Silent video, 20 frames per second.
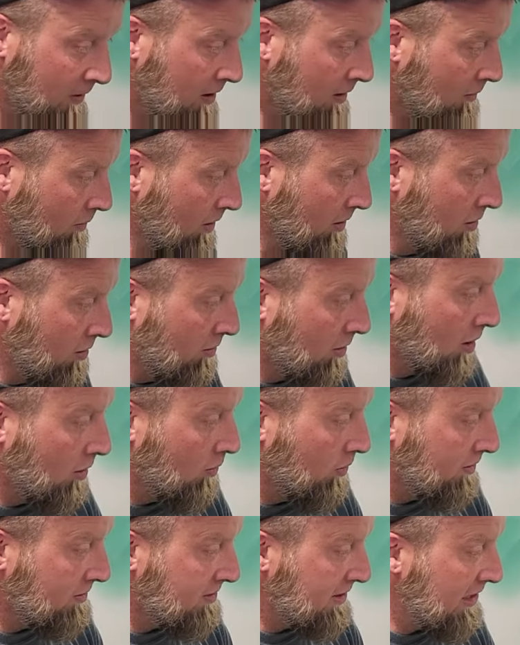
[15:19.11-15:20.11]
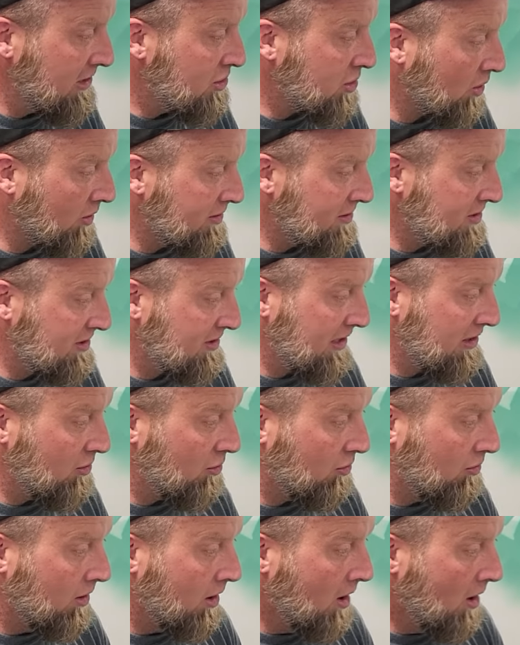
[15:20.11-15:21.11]
We're gonna go with Detroit
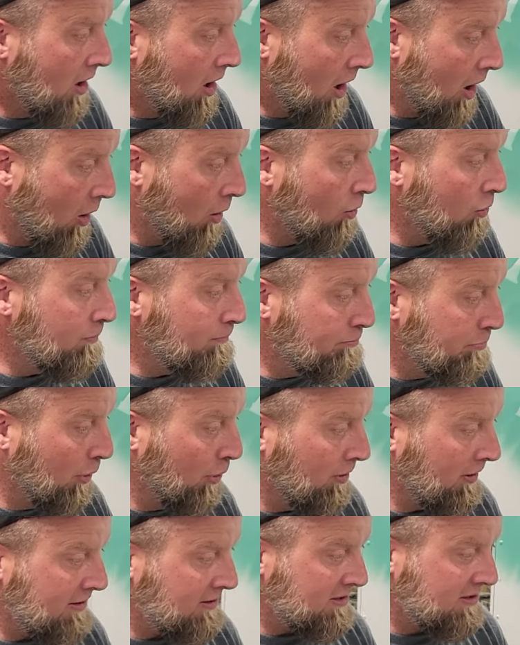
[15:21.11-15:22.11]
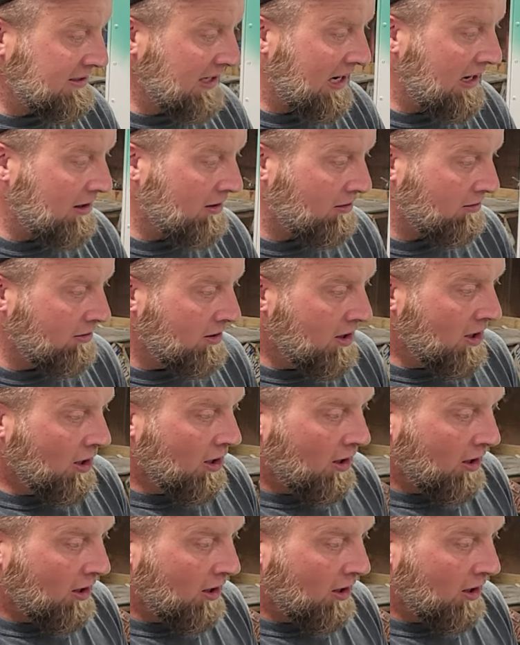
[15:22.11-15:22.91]
steel, old bullet style